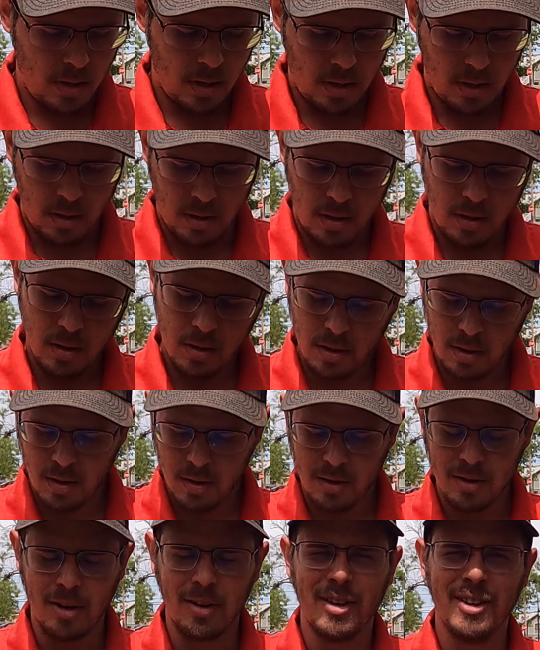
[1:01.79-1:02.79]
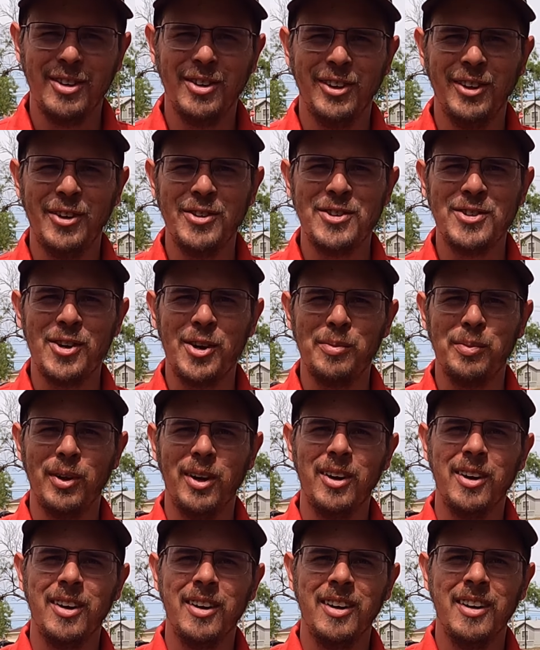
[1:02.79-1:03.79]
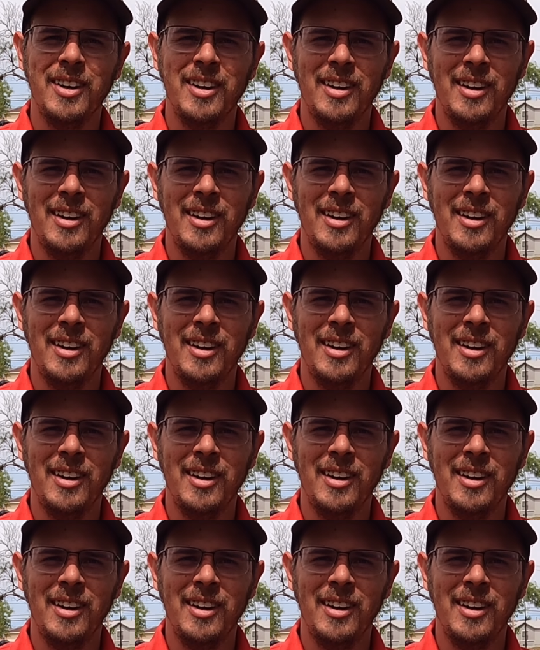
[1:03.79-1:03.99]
uh, turn into a Lone Star player.